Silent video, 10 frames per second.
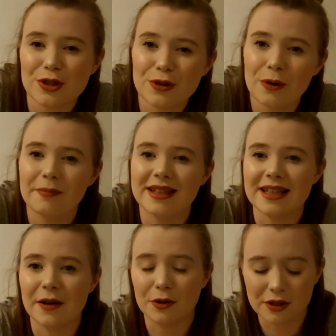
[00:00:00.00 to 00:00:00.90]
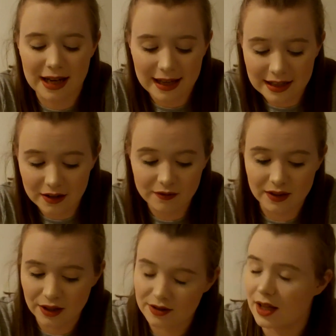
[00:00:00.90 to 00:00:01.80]
do not miss out on any other
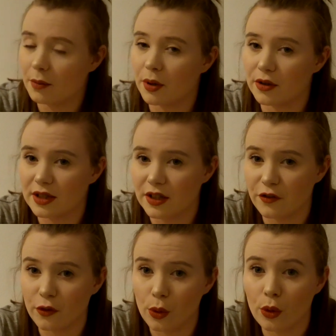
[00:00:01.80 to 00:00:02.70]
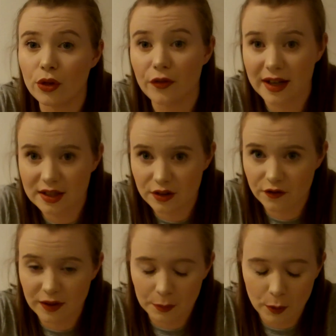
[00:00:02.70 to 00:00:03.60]
videos that I'm posting for the rest of
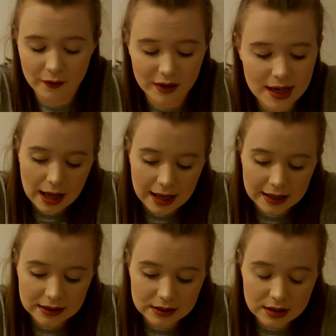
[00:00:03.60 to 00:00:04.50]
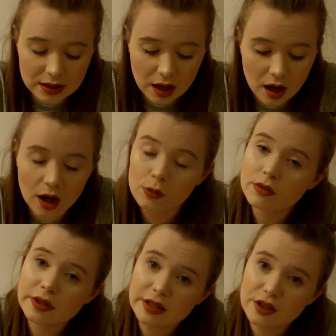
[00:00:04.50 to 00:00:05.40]
February. And I will
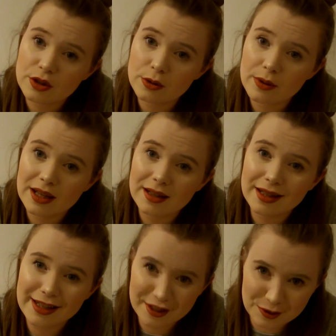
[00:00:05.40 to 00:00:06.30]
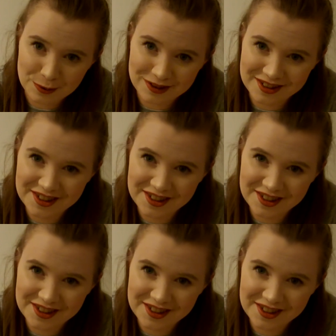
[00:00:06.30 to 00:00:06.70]
see you in the next one.